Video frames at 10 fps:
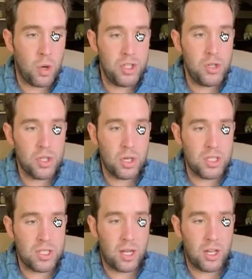once you
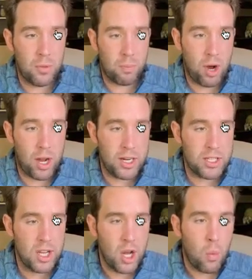start selling your
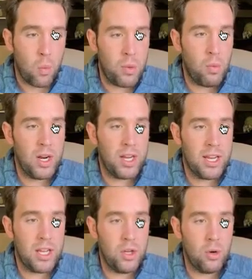product, we want to
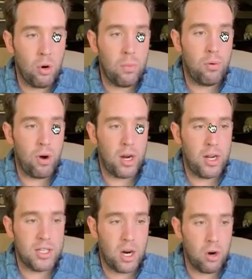get your
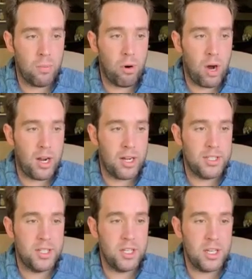product, our
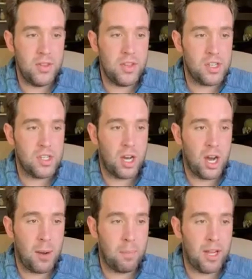product, in this
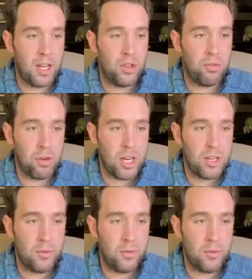top 3